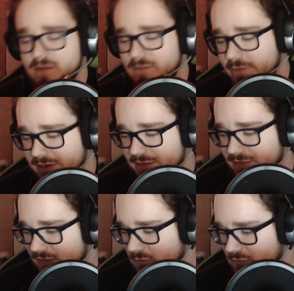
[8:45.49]
Trying to
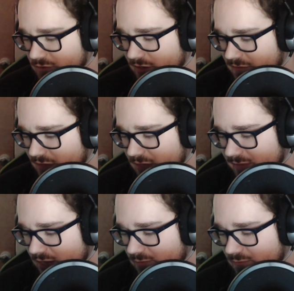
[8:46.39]
think, there was another game that
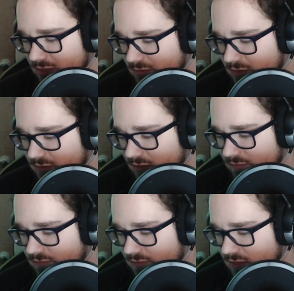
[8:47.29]
I really, really
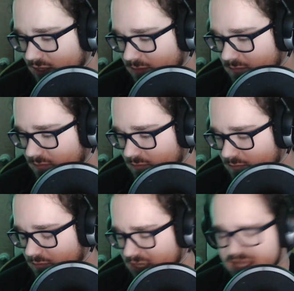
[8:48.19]
loved that I'm
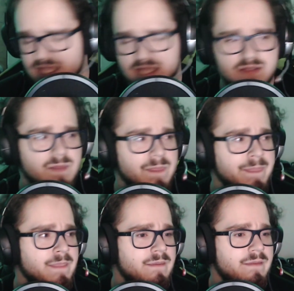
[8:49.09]
blanking
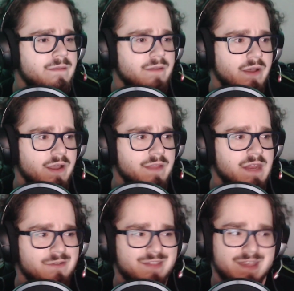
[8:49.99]
on, that I
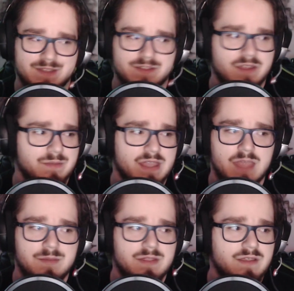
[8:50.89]
was like, this is going to be a Game
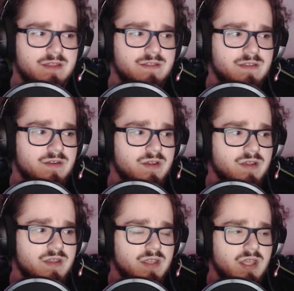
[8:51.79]
of the Year contender.
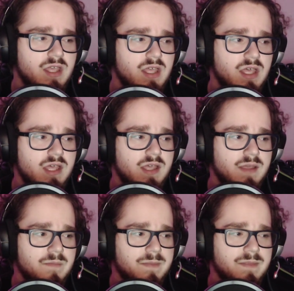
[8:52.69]
I
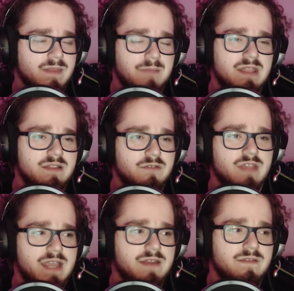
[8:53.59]
mean, it was
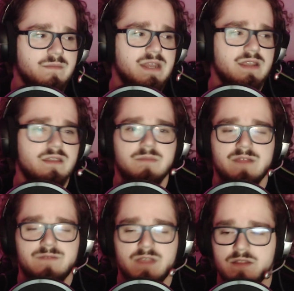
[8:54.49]
kind of the medium, but I
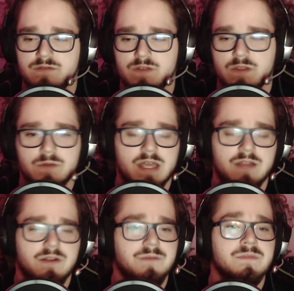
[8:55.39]
feel like there's another one. I don't
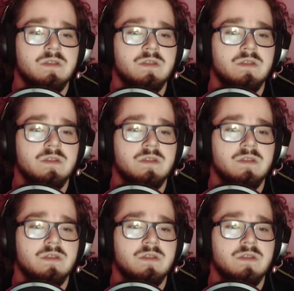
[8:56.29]
know.